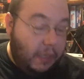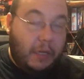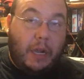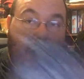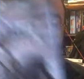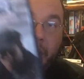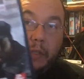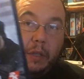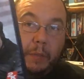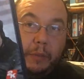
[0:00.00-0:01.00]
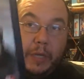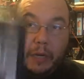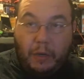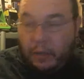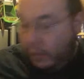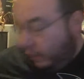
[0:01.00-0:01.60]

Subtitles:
Conflict Global Terror.